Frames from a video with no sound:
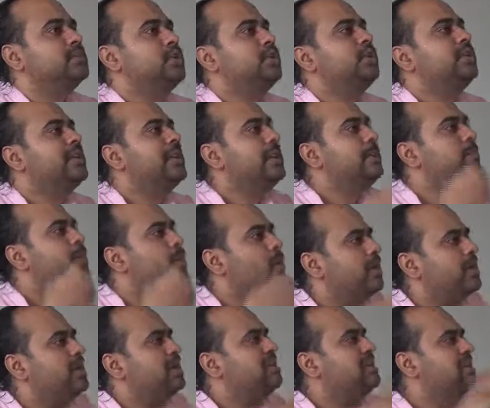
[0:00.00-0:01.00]
You'll keep
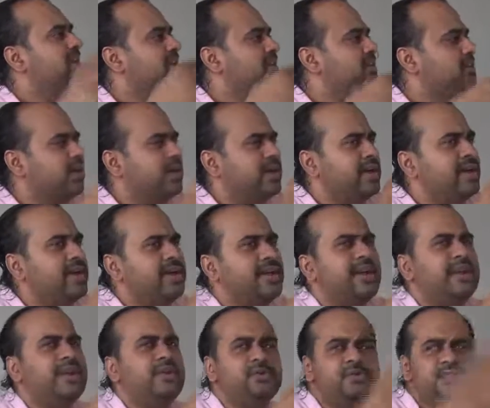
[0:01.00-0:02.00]
going and
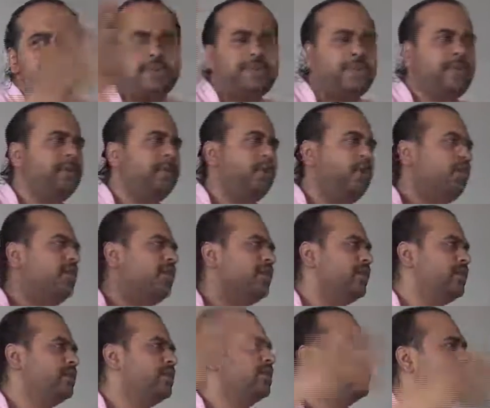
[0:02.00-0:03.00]
going, and you see people all
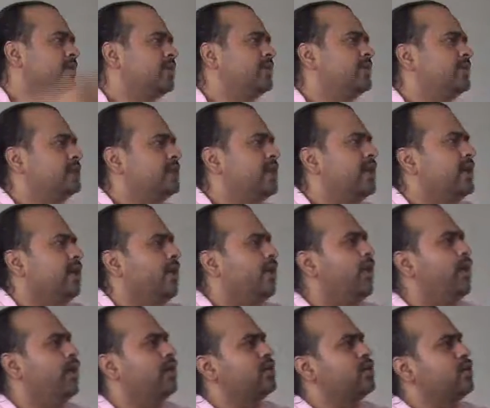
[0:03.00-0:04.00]
around, they're
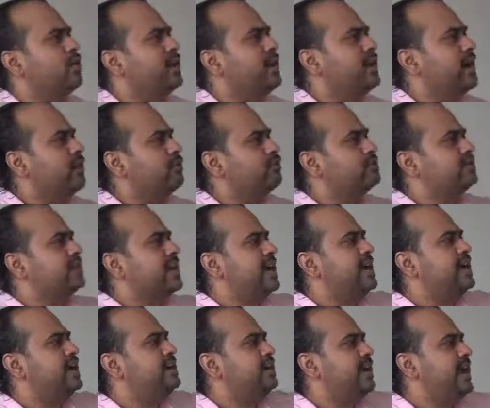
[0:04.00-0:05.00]
all going
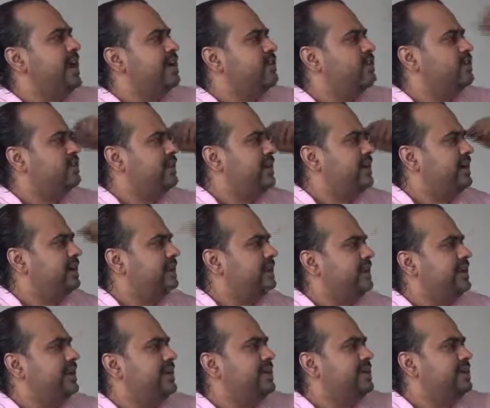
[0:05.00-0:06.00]
outside trying to find
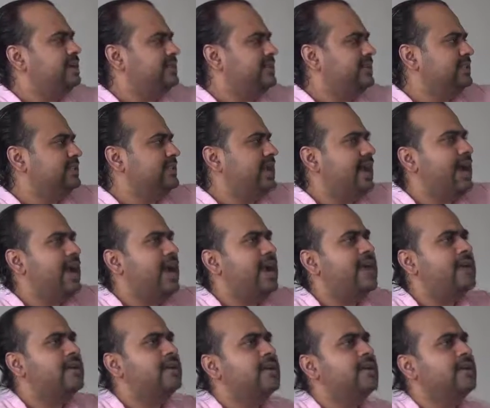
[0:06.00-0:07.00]
this and
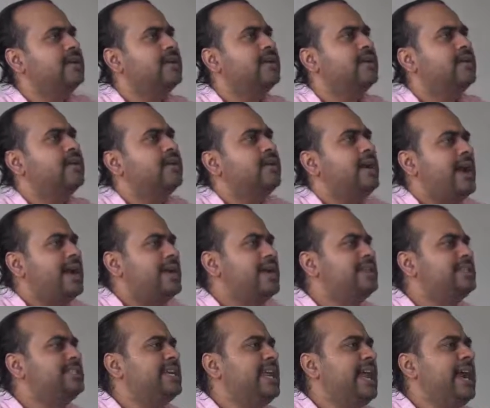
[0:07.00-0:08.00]
that, and
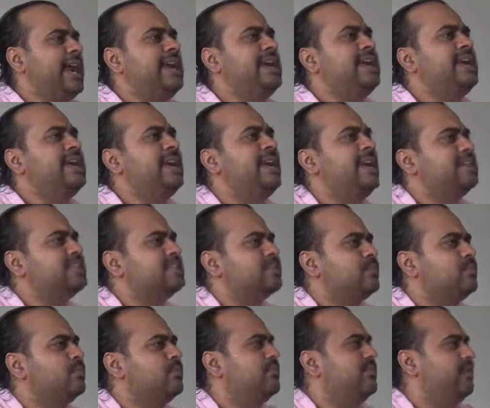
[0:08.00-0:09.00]
it's an endless
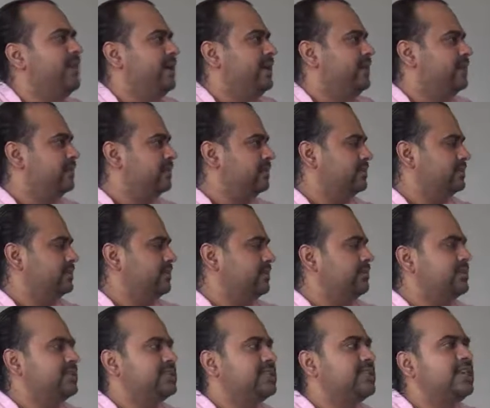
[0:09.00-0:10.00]
movement
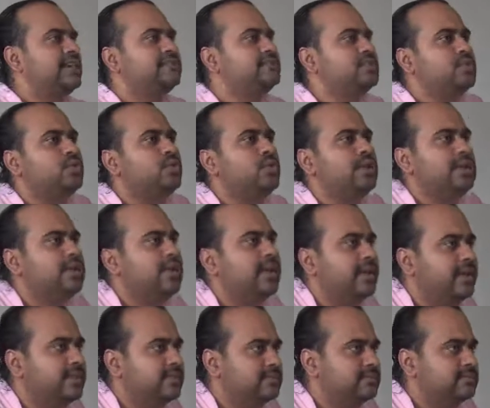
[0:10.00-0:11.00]
which gives you
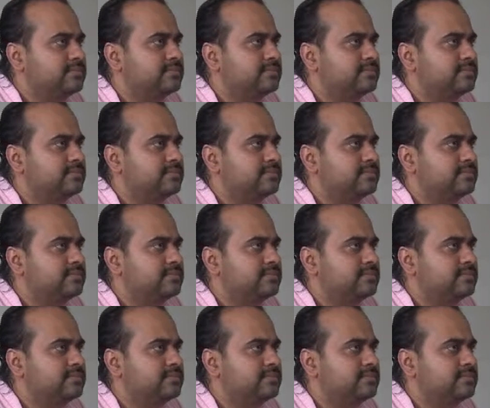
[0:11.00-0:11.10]
nothing.